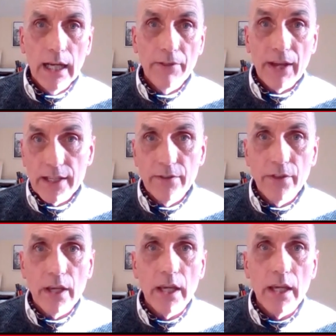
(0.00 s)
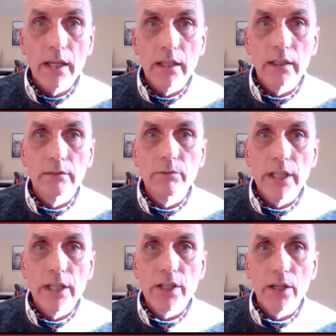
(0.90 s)
That's in the
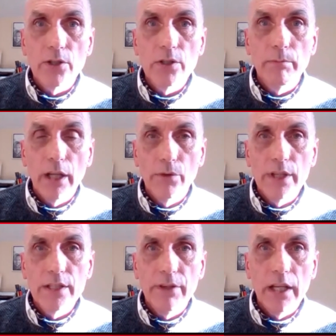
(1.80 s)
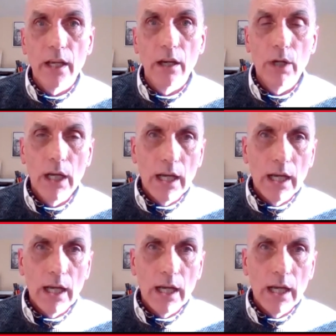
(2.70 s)
details below this video.